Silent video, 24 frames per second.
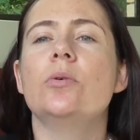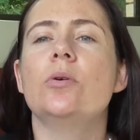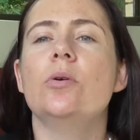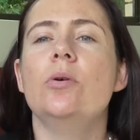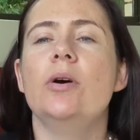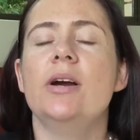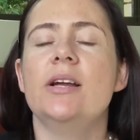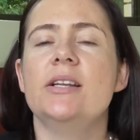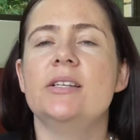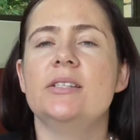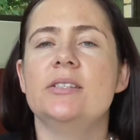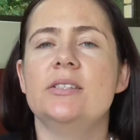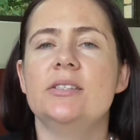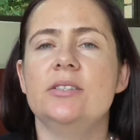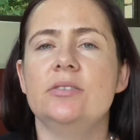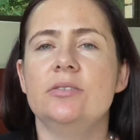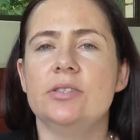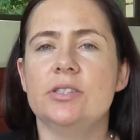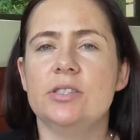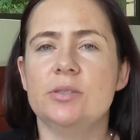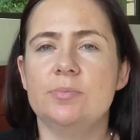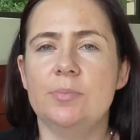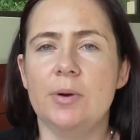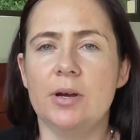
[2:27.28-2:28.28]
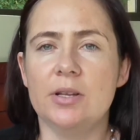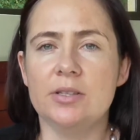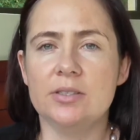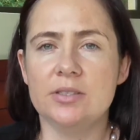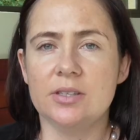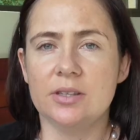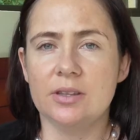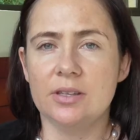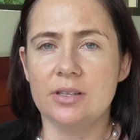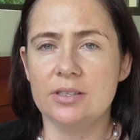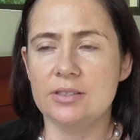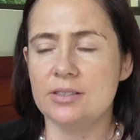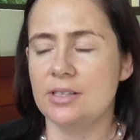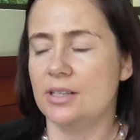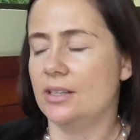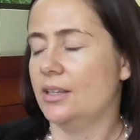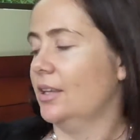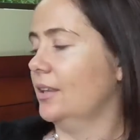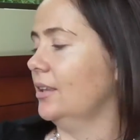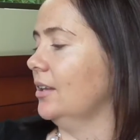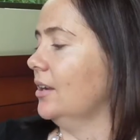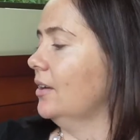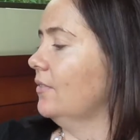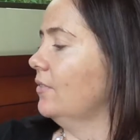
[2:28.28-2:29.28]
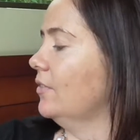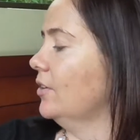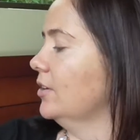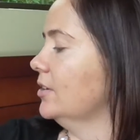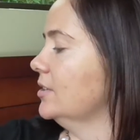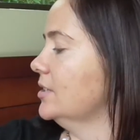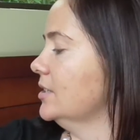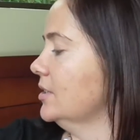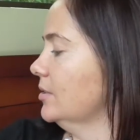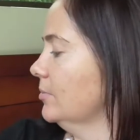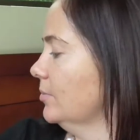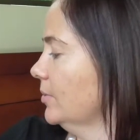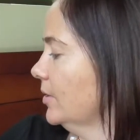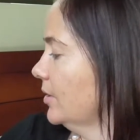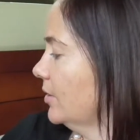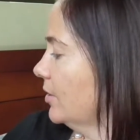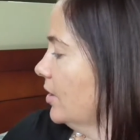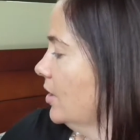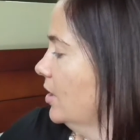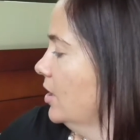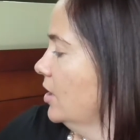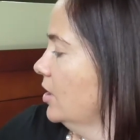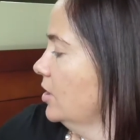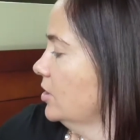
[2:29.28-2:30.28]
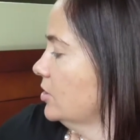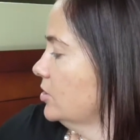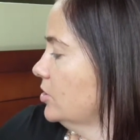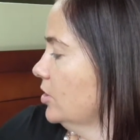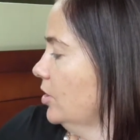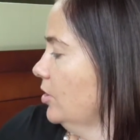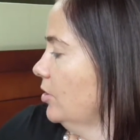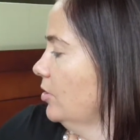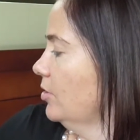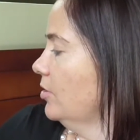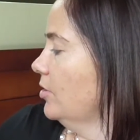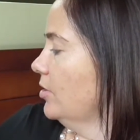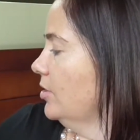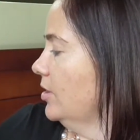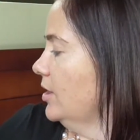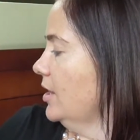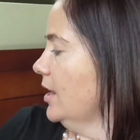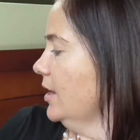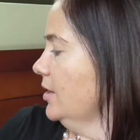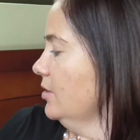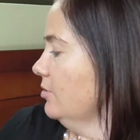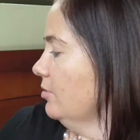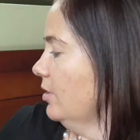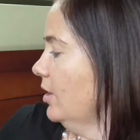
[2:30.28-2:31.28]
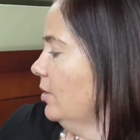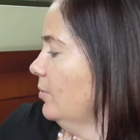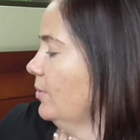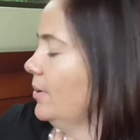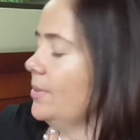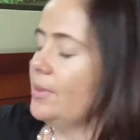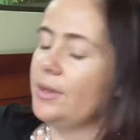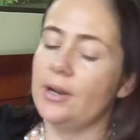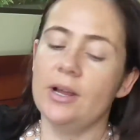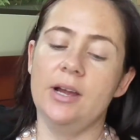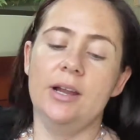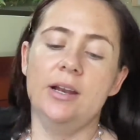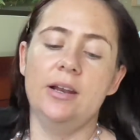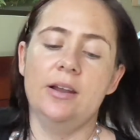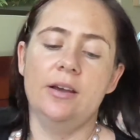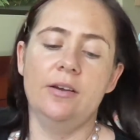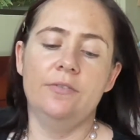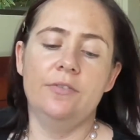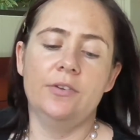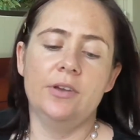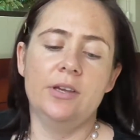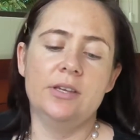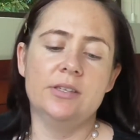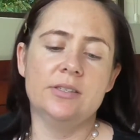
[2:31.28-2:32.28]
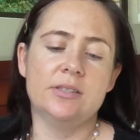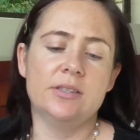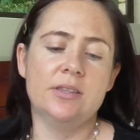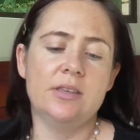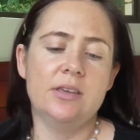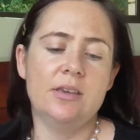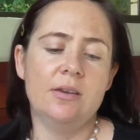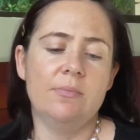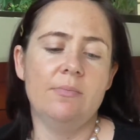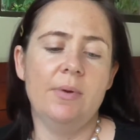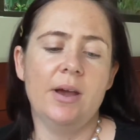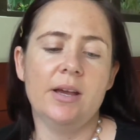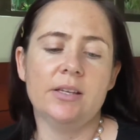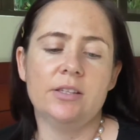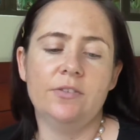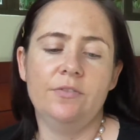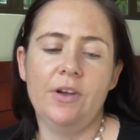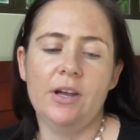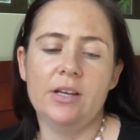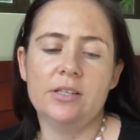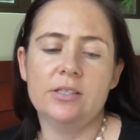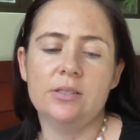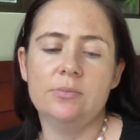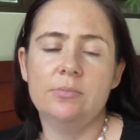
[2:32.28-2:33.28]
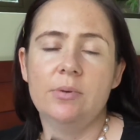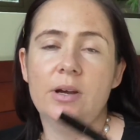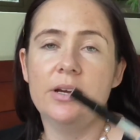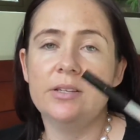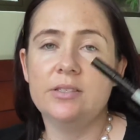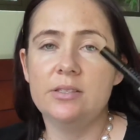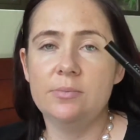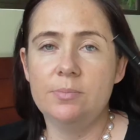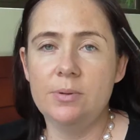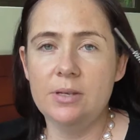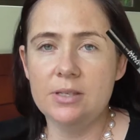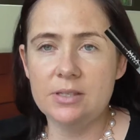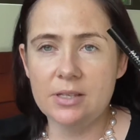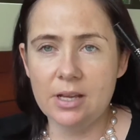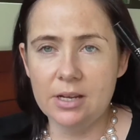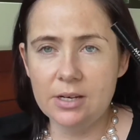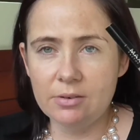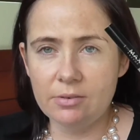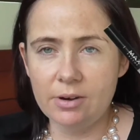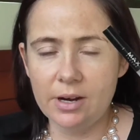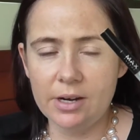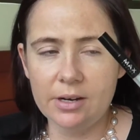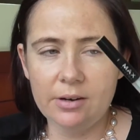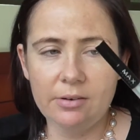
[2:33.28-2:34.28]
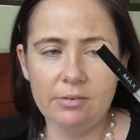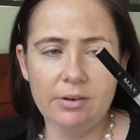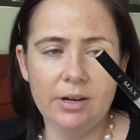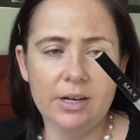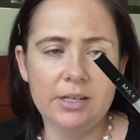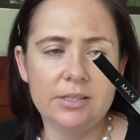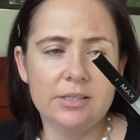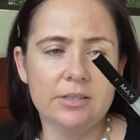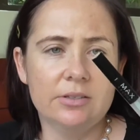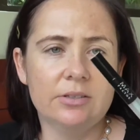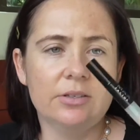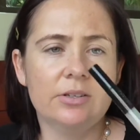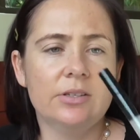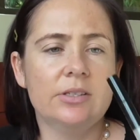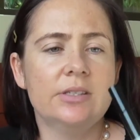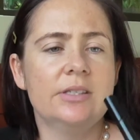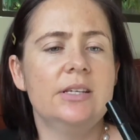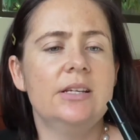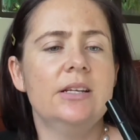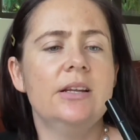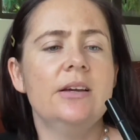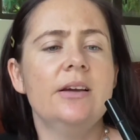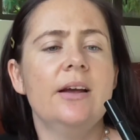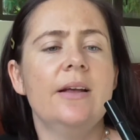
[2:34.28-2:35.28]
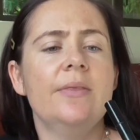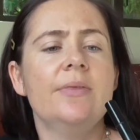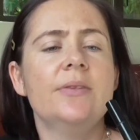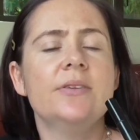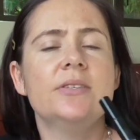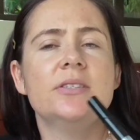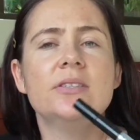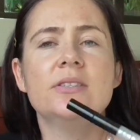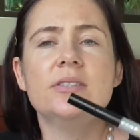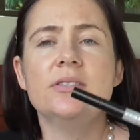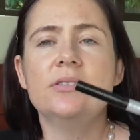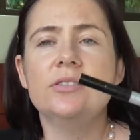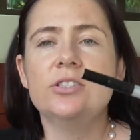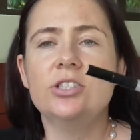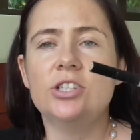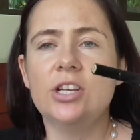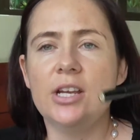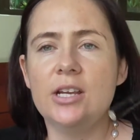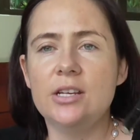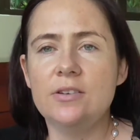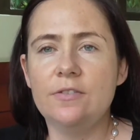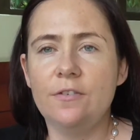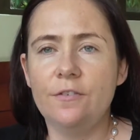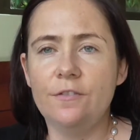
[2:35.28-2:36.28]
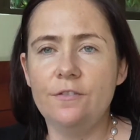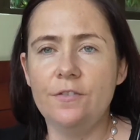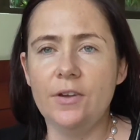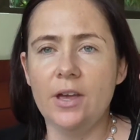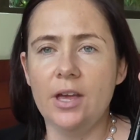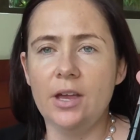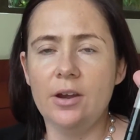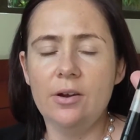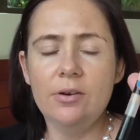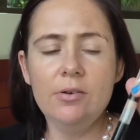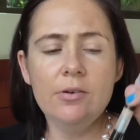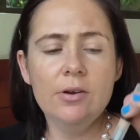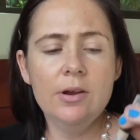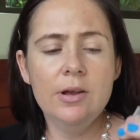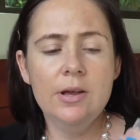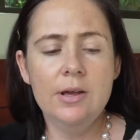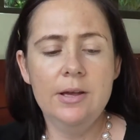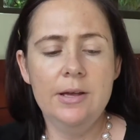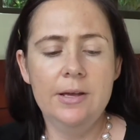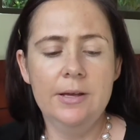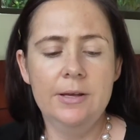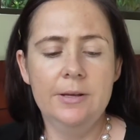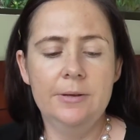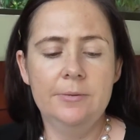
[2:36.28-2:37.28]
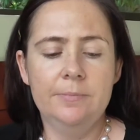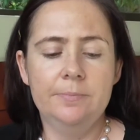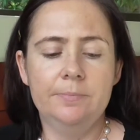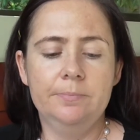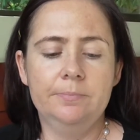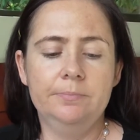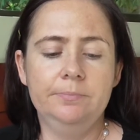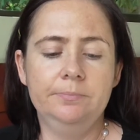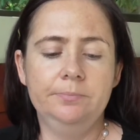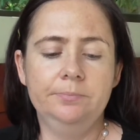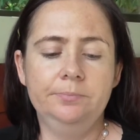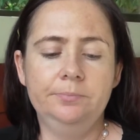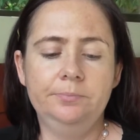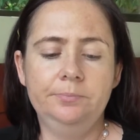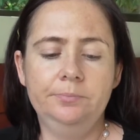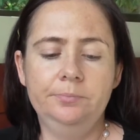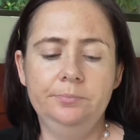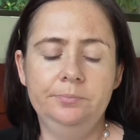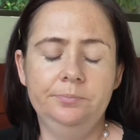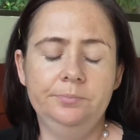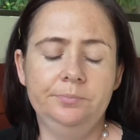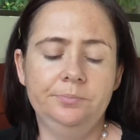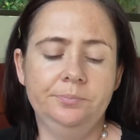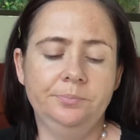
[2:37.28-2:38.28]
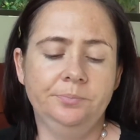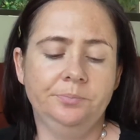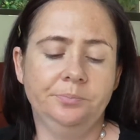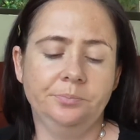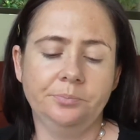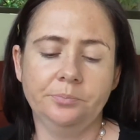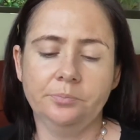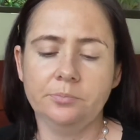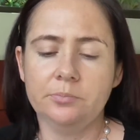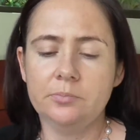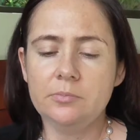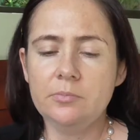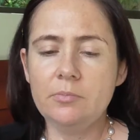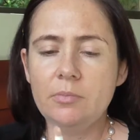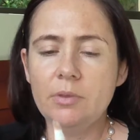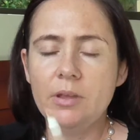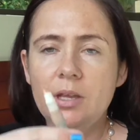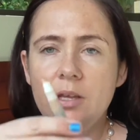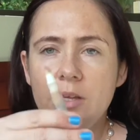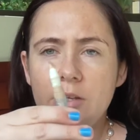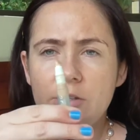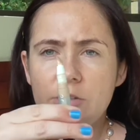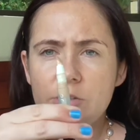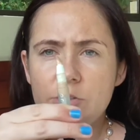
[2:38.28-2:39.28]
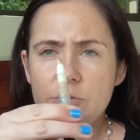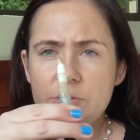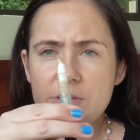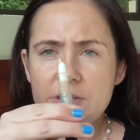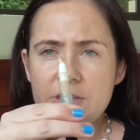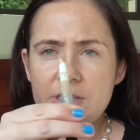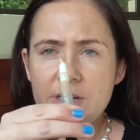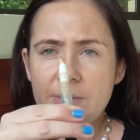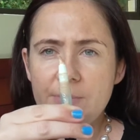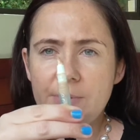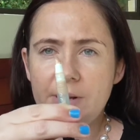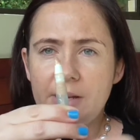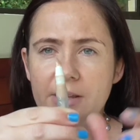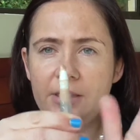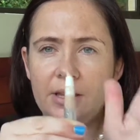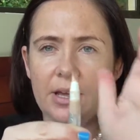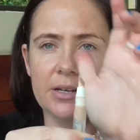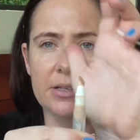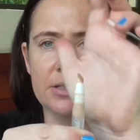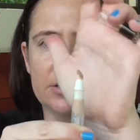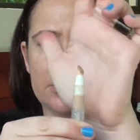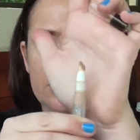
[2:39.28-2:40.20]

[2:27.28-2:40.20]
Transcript: quite serious spots and things like that I've got to deal with. So the under eye one that I love is the Max Factor Masterpiece Under Eye Corrector and Concealer, and this is in the shade Fair. You twist it up like that.